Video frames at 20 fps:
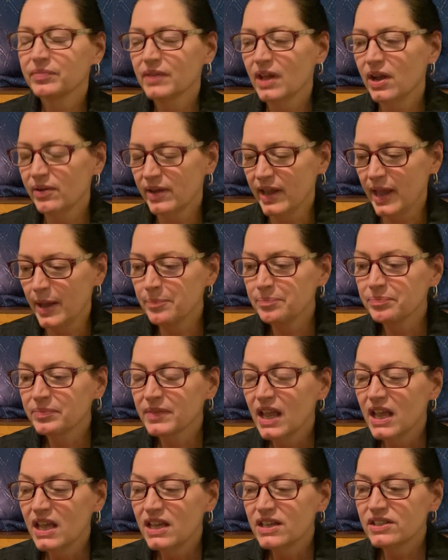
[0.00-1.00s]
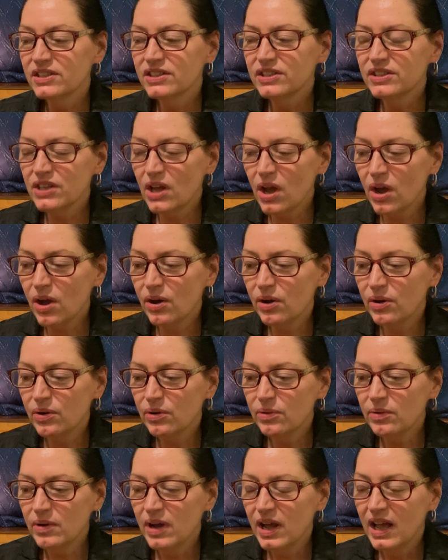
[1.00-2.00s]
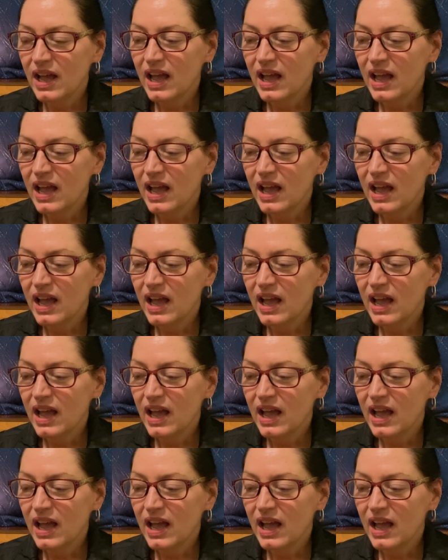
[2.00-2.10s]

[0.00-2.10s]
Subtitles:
Okay, so